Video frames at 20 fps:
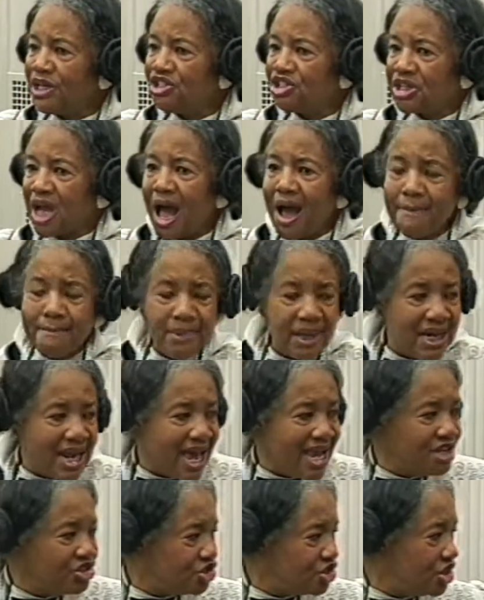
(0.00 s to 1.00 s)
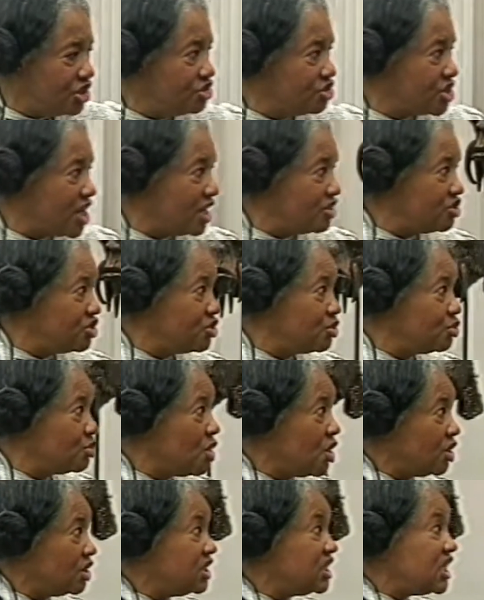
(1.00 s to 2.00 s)
combinations that you
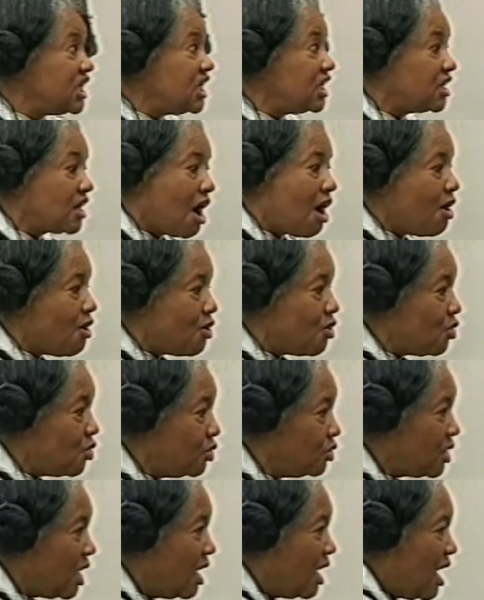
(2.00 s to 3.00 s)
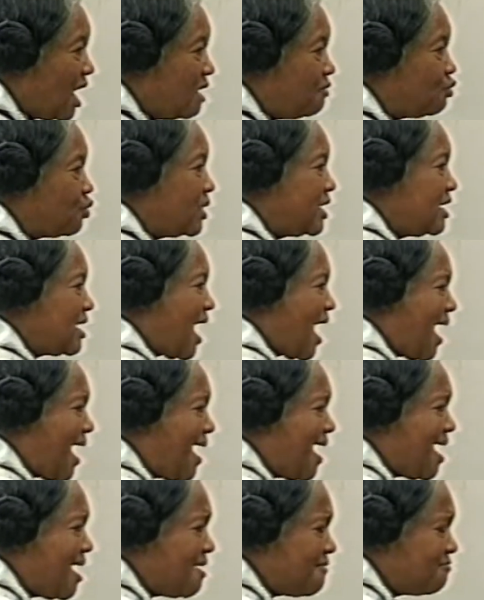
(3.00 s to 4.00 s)
decode, and we
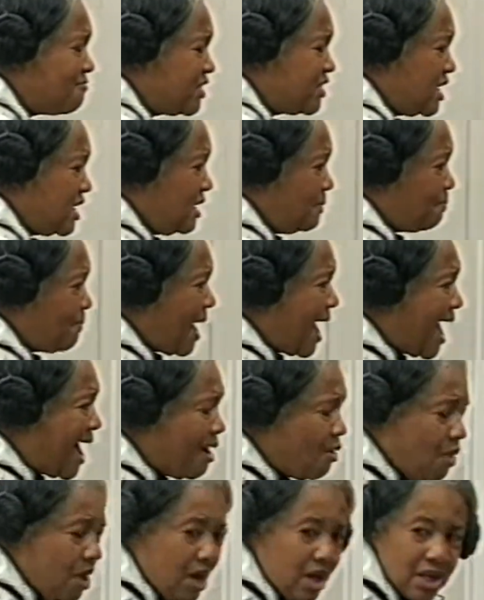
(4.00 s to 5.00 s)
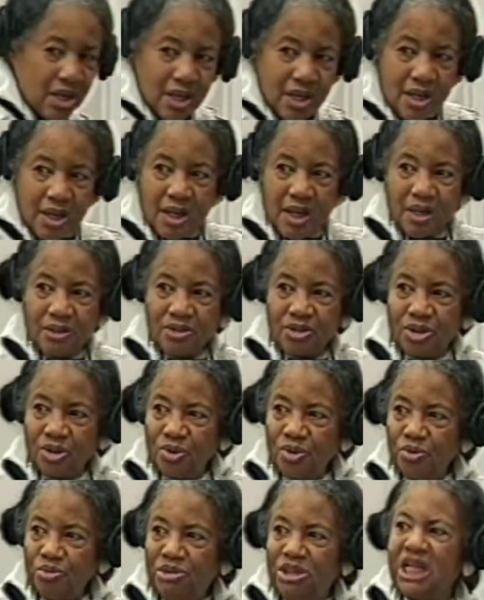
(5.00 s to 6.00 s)
have the power
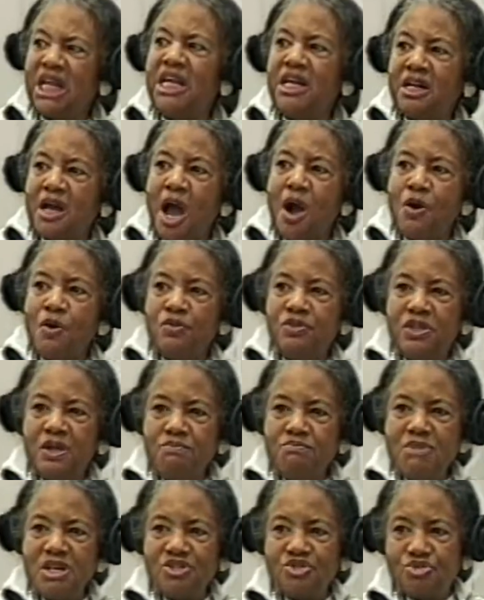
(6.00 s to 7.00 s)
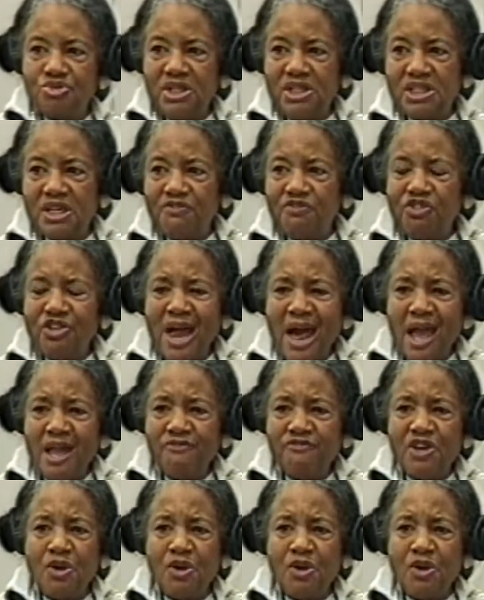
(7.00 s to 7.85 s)
to decode the mysteries of life.